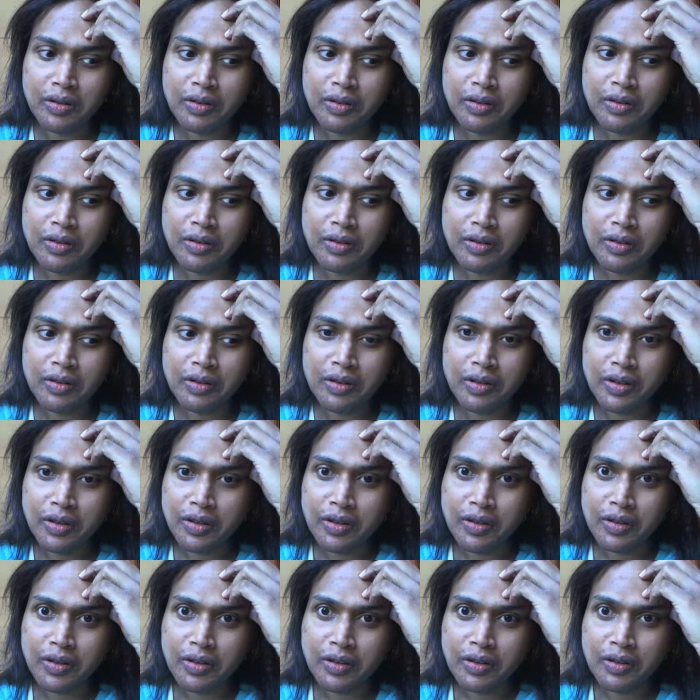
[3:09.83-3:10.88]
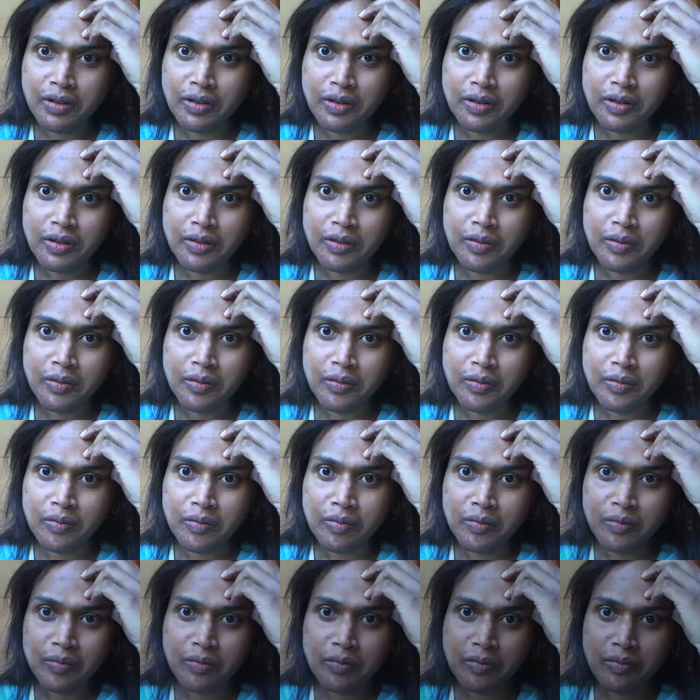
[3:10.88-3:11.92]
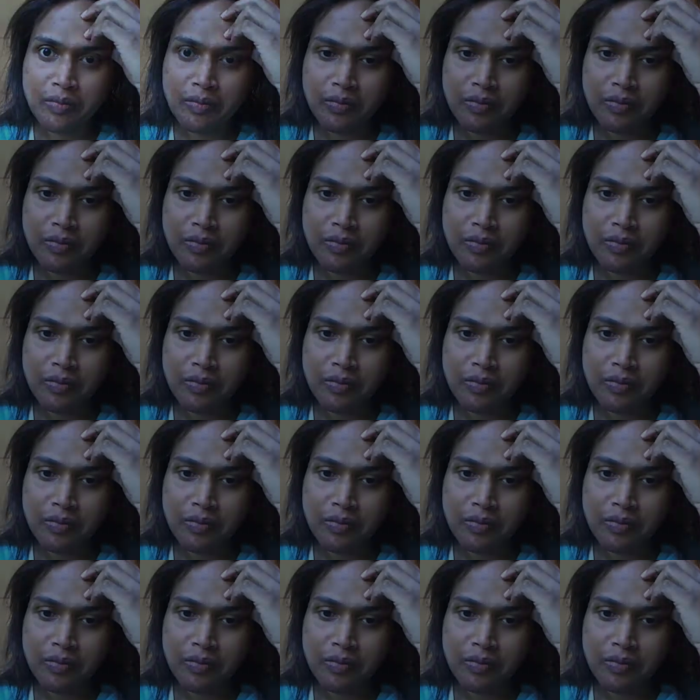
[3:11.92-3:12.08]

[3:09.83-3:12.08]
(no one is talking)